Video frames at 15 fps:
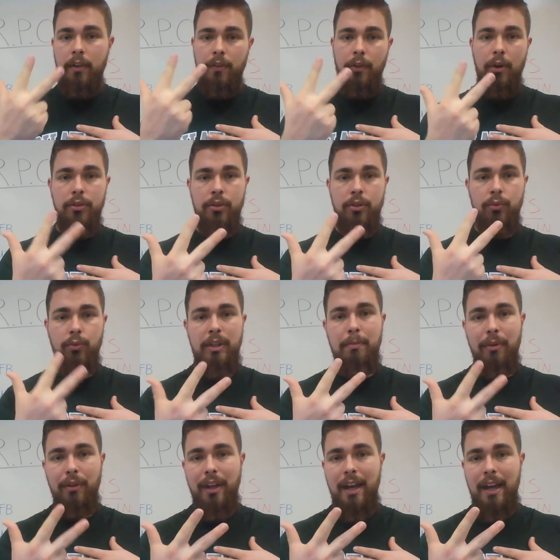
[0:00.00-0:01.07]
Those 3
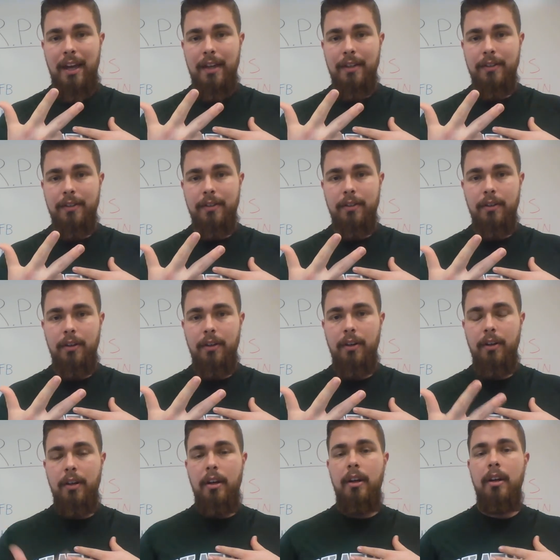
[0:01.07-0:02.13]
plays
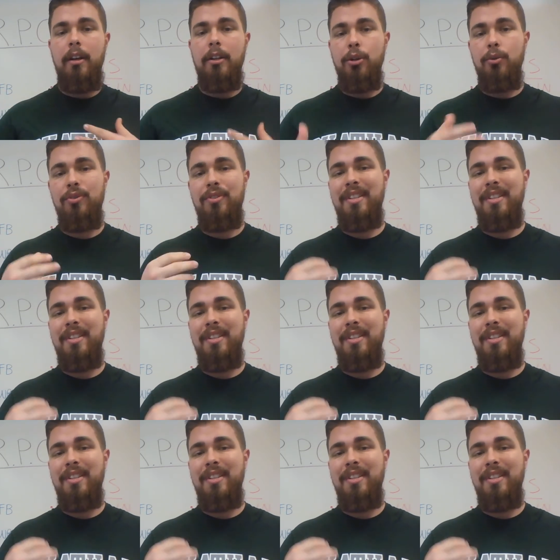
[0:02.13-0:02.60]
use